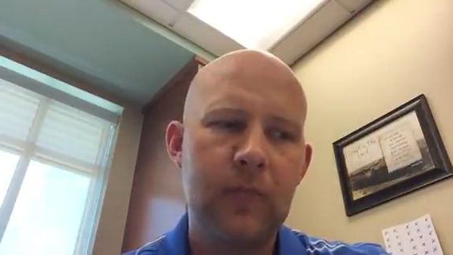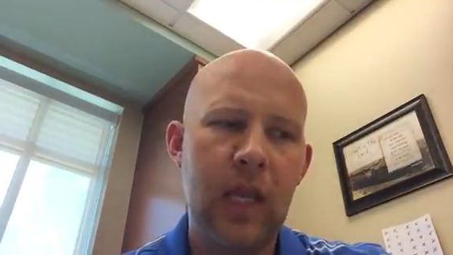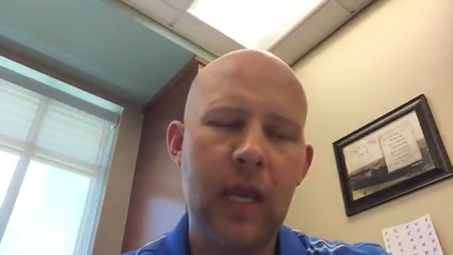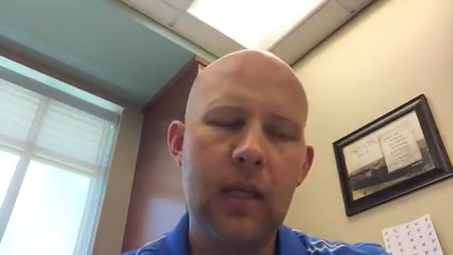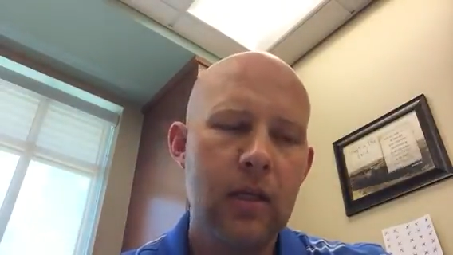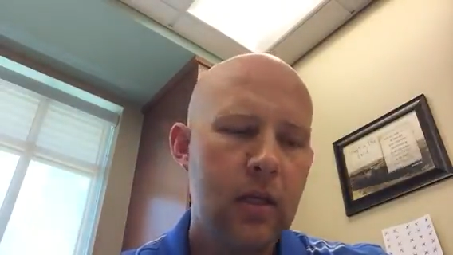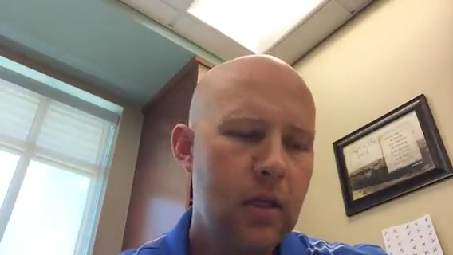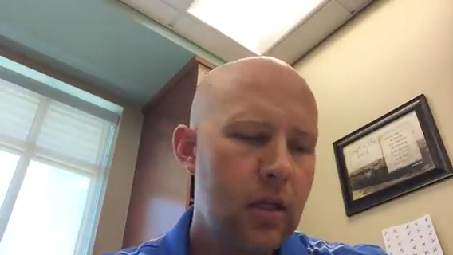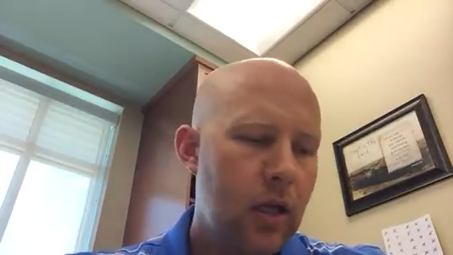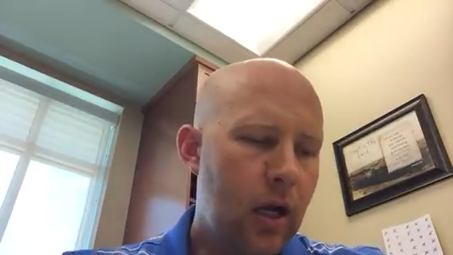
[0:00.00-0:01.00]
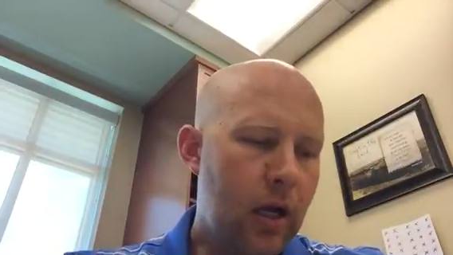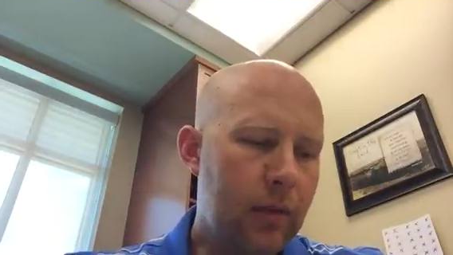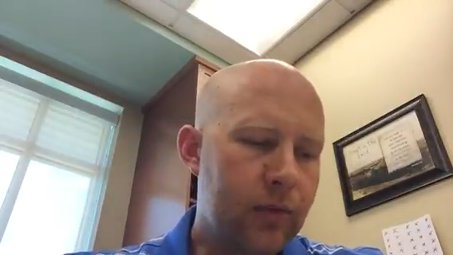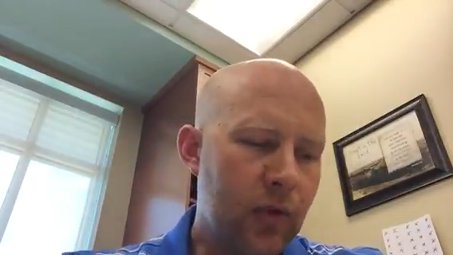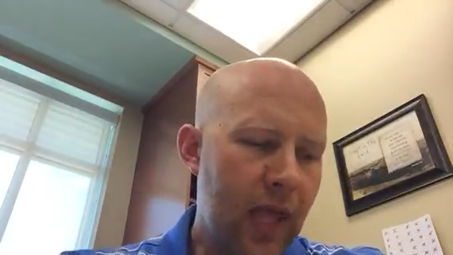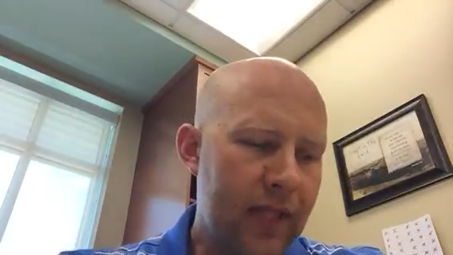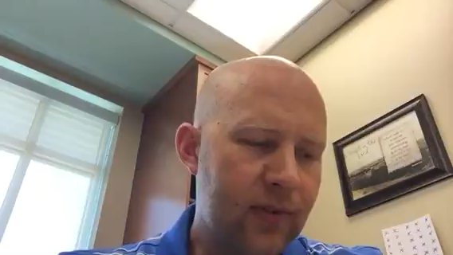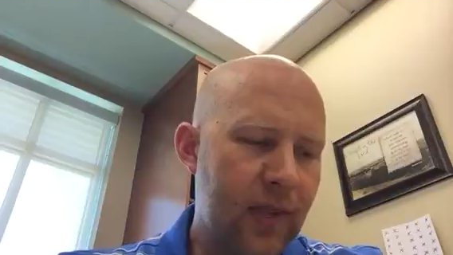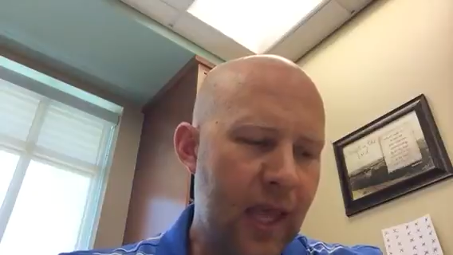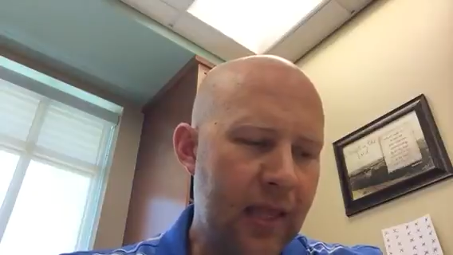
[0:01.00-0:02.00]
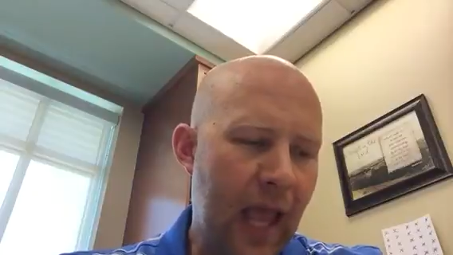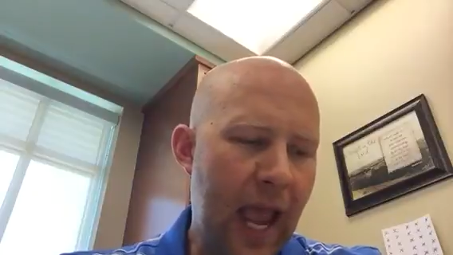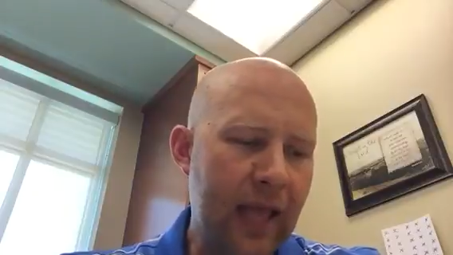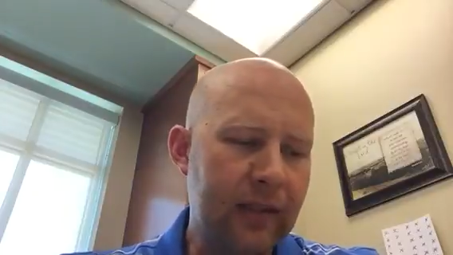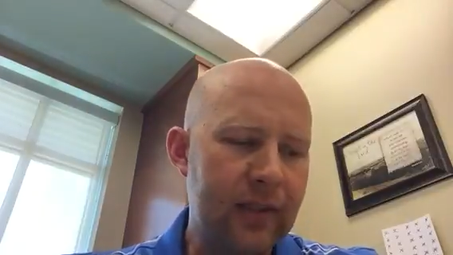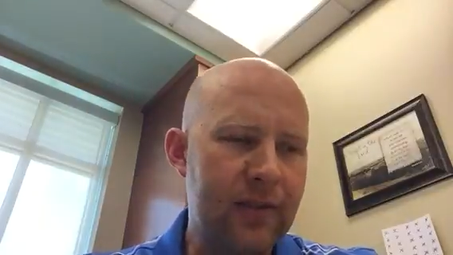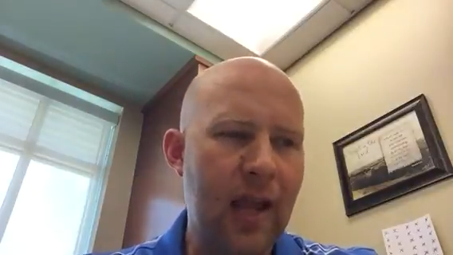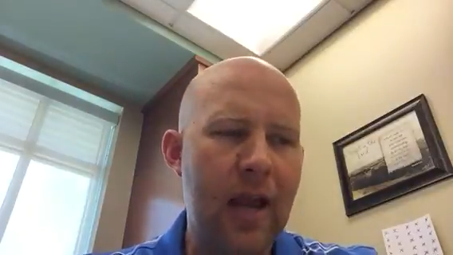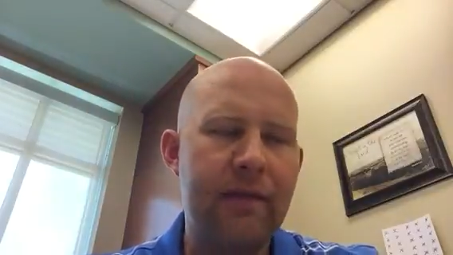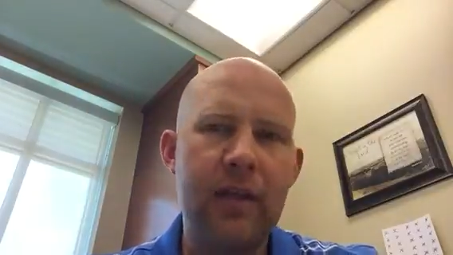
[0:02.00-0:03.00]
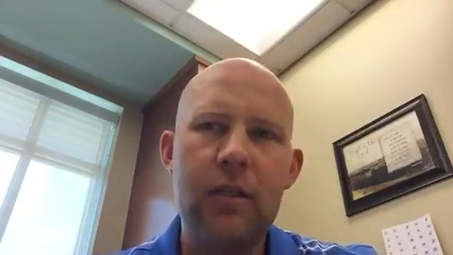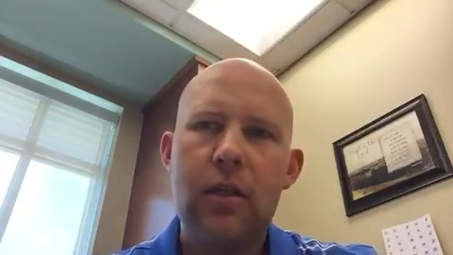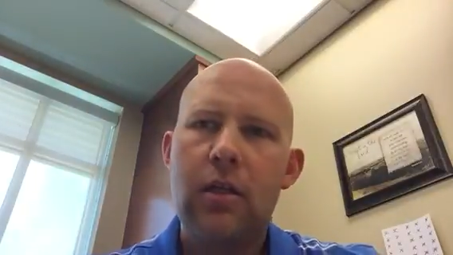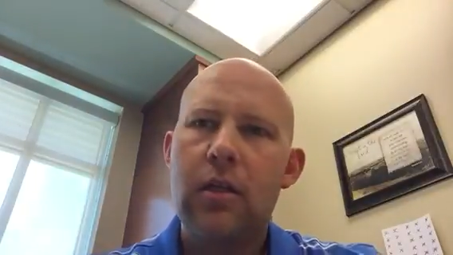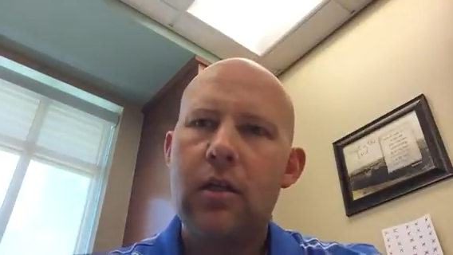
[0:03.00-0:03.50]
Okay, so that's the athlete side of it.